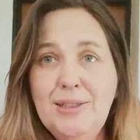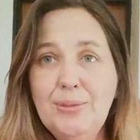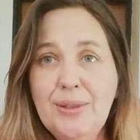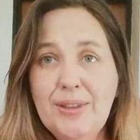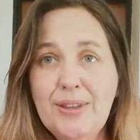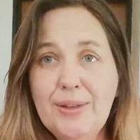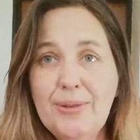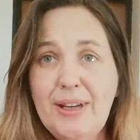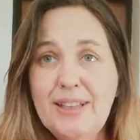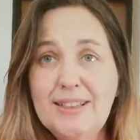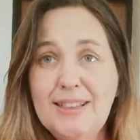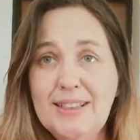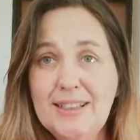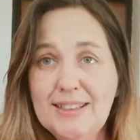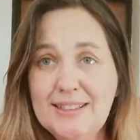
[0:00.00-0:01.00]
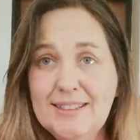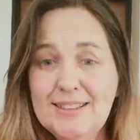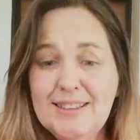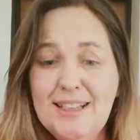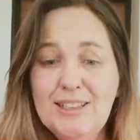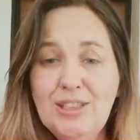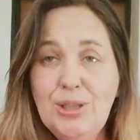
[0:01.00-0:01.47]
deal with the
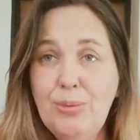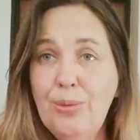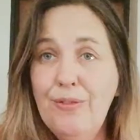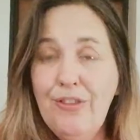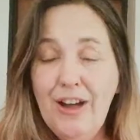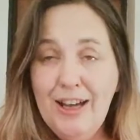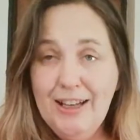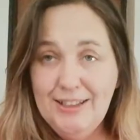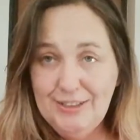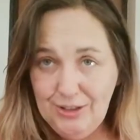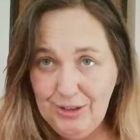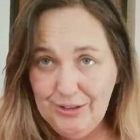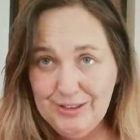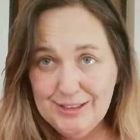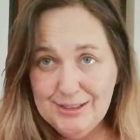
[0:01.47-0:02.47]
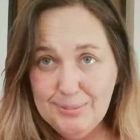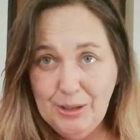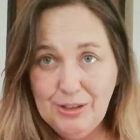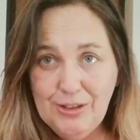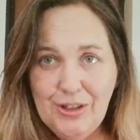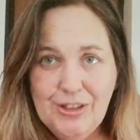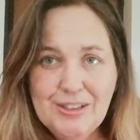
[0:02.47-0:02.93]
craziness that you will find on this
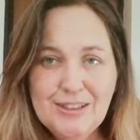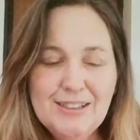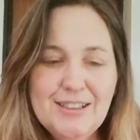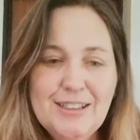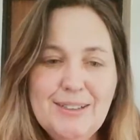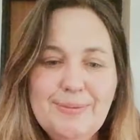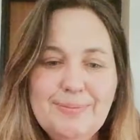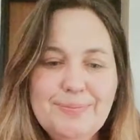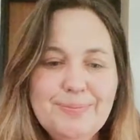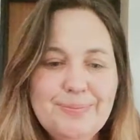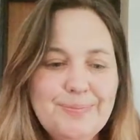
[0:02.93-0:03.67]
podcast.